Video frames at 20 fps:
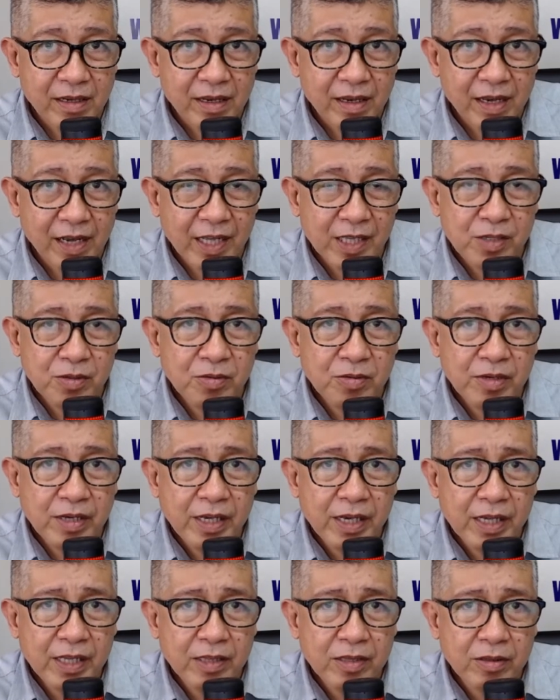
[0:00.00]
And you
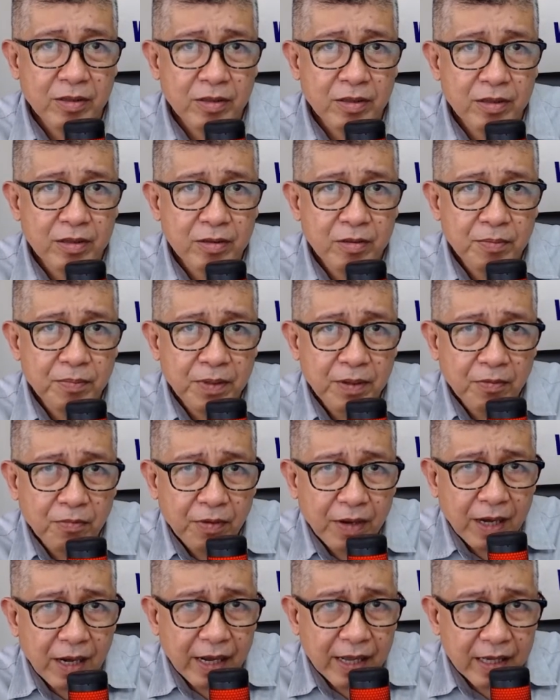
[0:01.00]
need to be
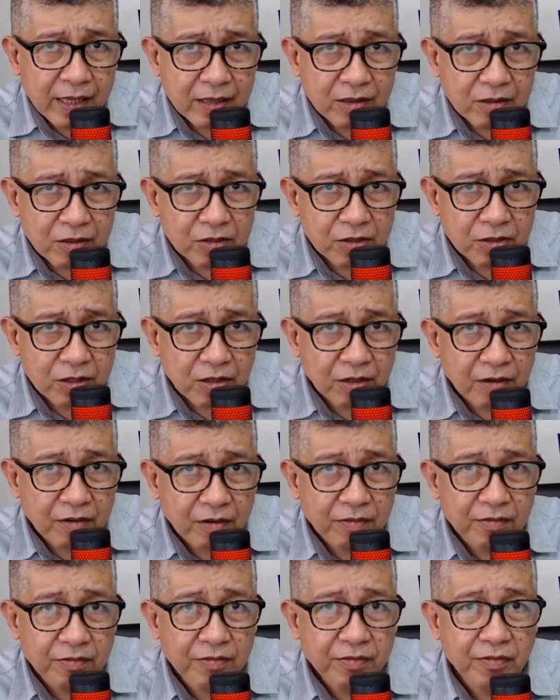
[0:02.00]
willing to
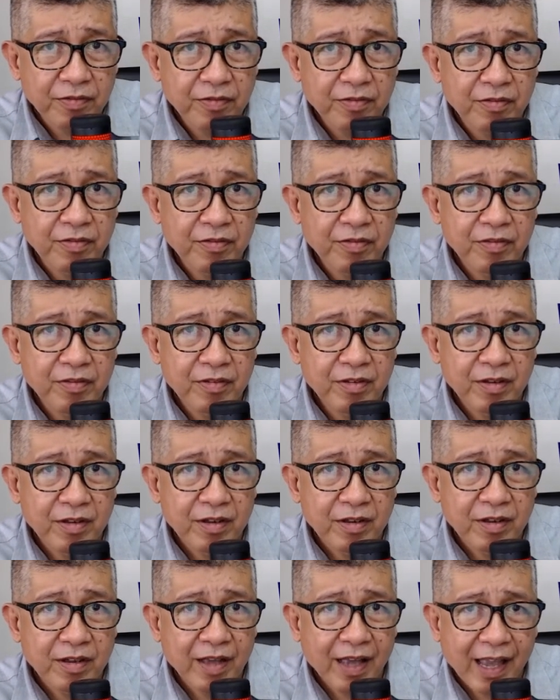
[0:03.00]
serve
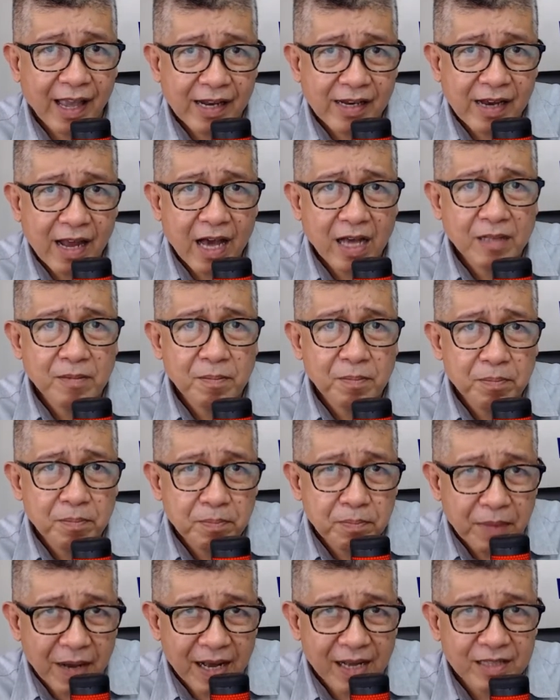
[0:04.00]
and not
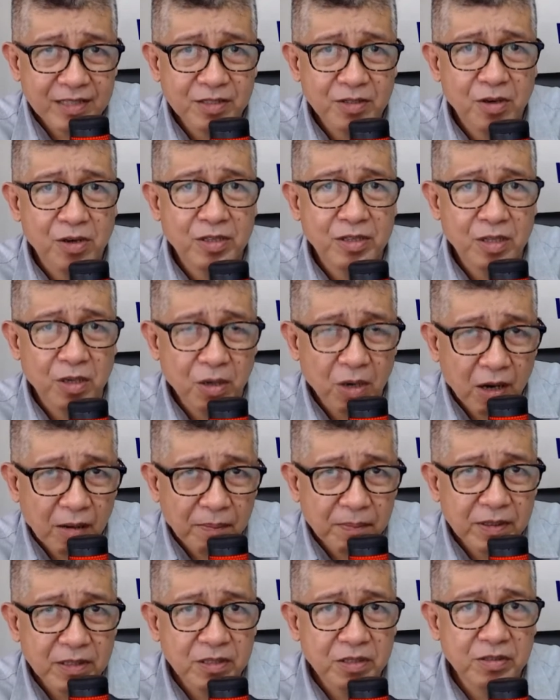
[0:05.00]
pass on the
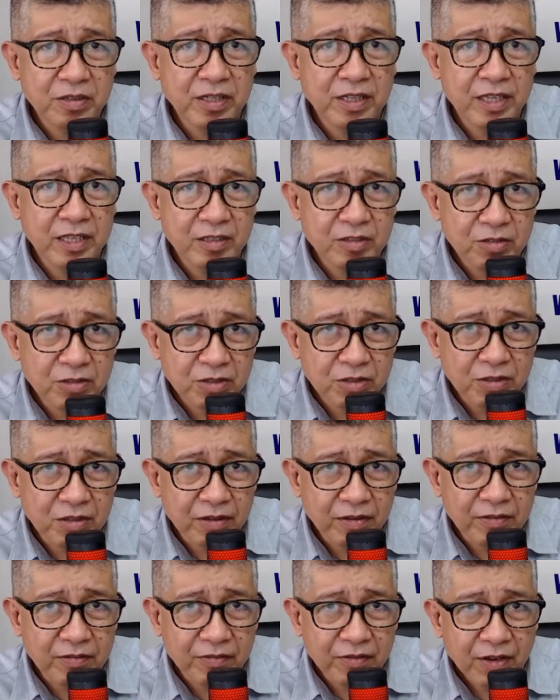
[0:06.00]
opportunity to
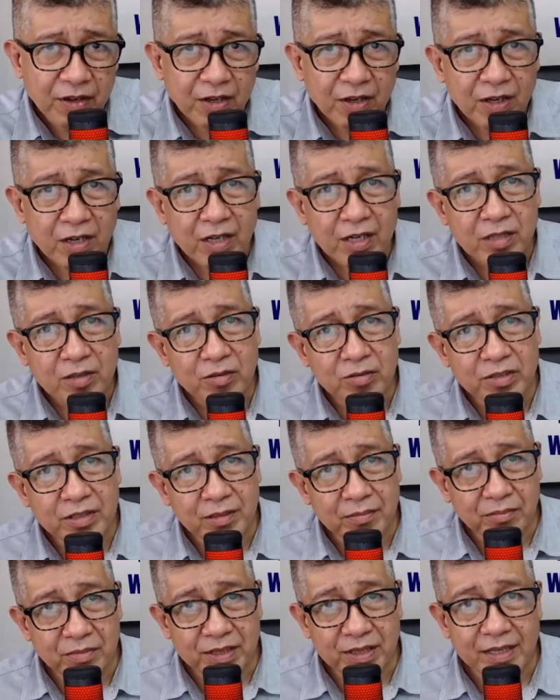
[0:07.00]
serve to
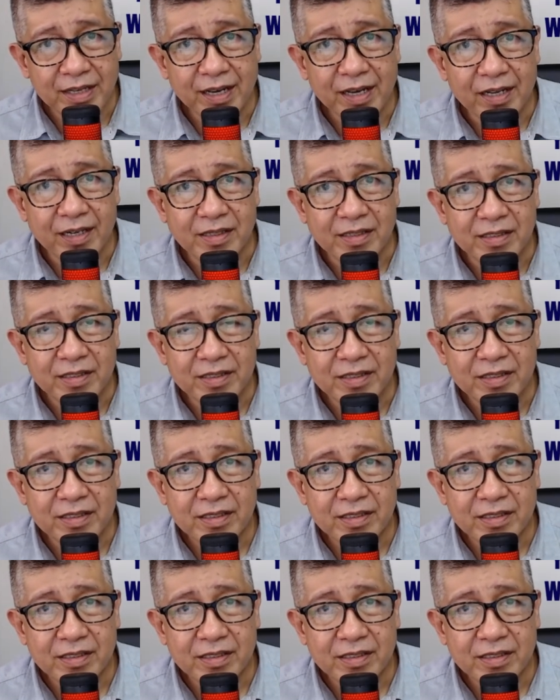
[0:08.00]
somebody else.